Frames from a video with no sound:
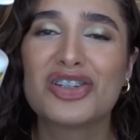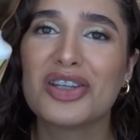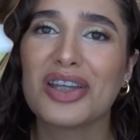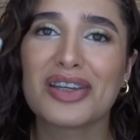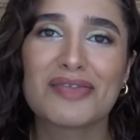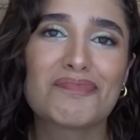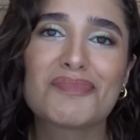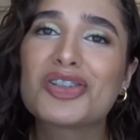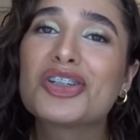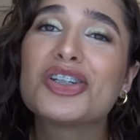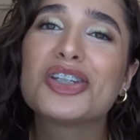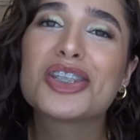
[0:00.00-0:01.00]
she like,
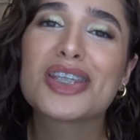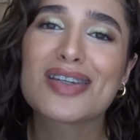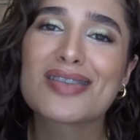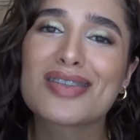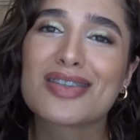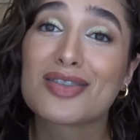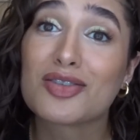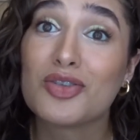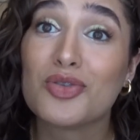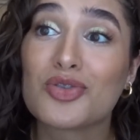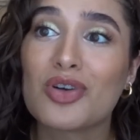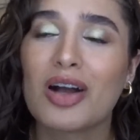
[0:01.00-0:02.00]
she thinks this is
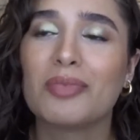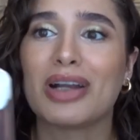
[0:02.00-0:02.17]
too strong,